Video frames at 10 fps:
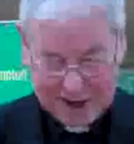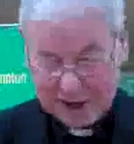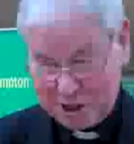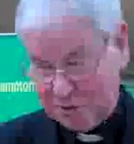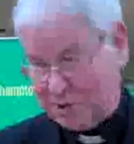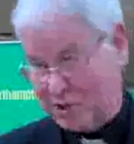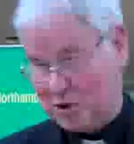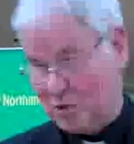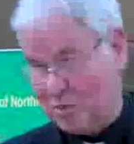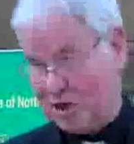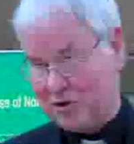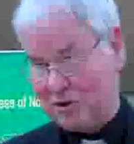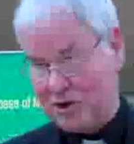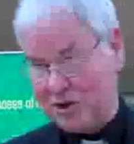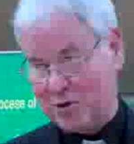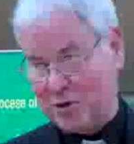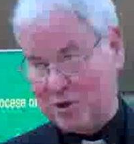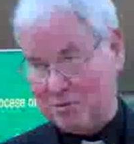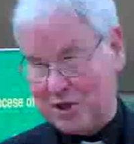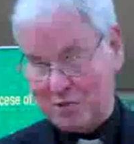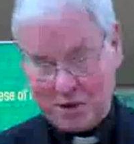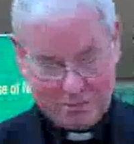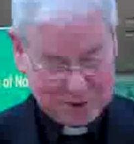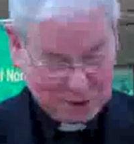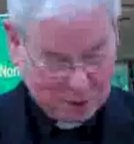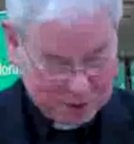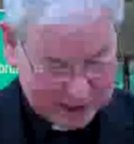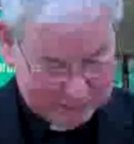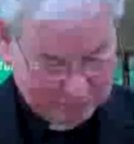She was the schoolmistress's daughter, Mrs. Whitman's daughter.